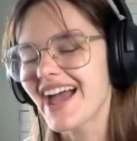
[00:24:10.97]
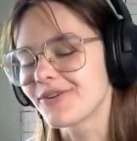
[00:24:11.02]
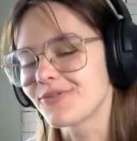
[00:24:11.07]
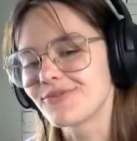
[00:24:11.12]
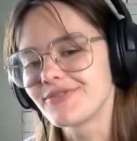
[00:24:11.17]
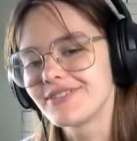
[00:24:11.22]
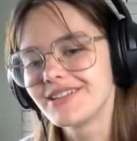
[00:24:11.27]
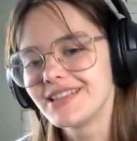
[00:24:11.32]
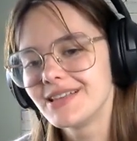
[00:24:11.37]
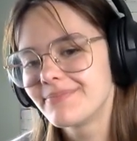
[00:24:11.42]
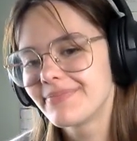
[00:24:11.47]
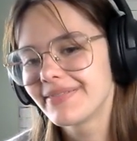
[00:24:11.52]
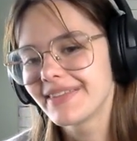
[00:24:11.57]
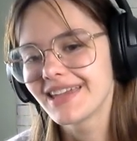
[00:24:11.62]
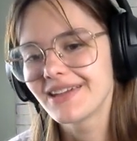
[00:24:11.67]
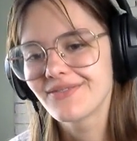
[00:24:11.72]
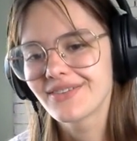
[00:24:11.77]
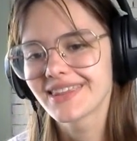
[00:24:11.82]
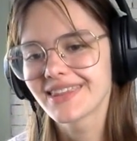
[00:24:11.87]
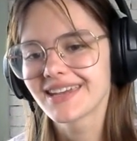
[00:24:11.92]
don't really
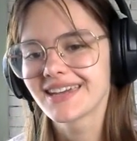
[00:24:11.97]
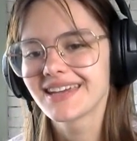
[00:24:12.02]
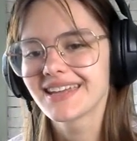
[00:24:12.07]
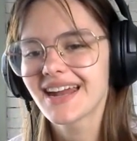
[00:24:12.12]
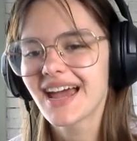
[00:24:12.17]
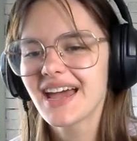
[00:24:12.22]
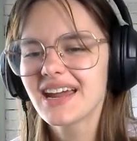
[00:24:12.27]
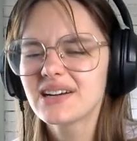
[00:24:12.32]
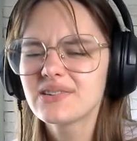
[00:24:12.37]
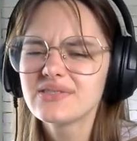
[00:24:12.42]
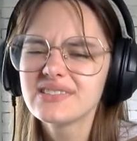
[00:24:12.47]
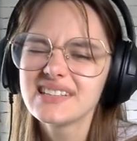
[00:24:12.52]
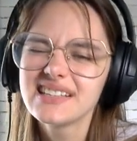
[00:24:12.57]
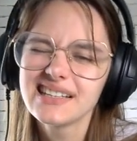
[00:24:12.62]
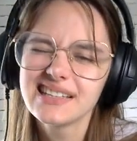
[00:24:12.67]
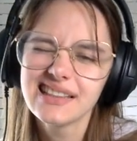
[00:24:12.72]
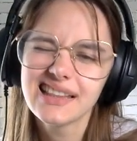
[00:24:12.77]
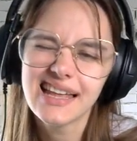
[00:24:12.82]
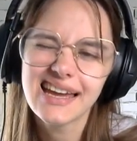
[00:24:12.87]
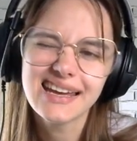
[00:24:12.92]
play with it. I don't
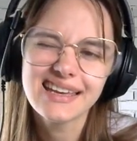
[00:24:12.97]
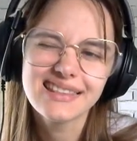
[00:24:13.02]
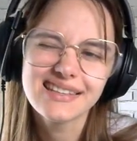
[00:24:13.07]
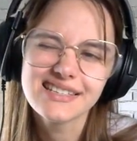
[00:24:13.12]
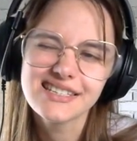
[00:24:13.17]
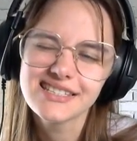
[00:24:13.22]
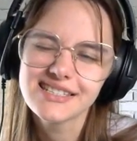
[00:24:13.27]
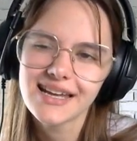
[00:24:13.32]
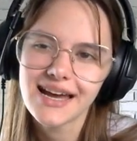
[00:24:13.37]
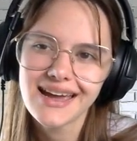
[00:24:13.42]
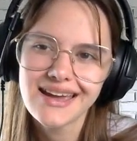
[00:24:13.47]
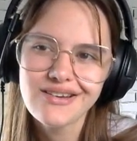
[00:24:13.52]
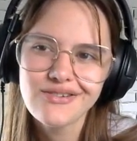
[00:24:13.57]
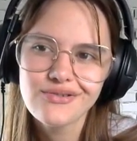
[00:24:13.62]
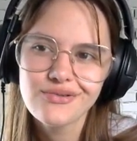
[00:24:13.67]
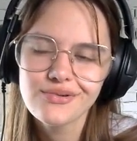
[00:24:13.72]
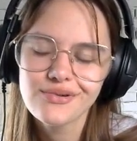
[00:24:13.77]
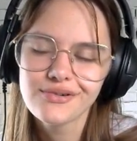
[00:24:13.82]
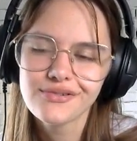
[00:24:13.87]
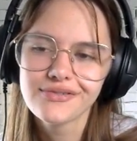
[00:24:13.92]
really like the
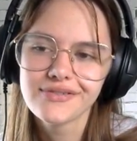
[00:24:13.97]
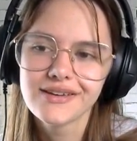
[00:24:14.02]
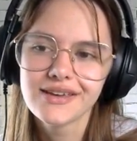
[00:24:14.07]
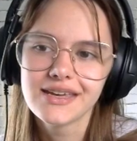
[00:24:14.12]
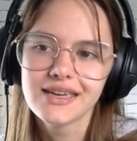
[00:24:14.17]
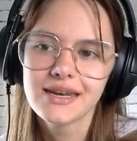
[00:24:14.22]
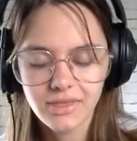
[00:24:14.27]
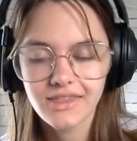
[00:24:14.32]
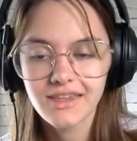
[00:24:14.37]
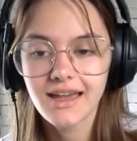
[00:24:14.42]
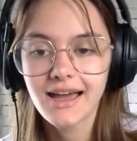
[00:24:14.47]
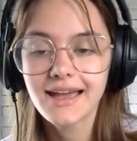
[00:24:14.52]
style of it.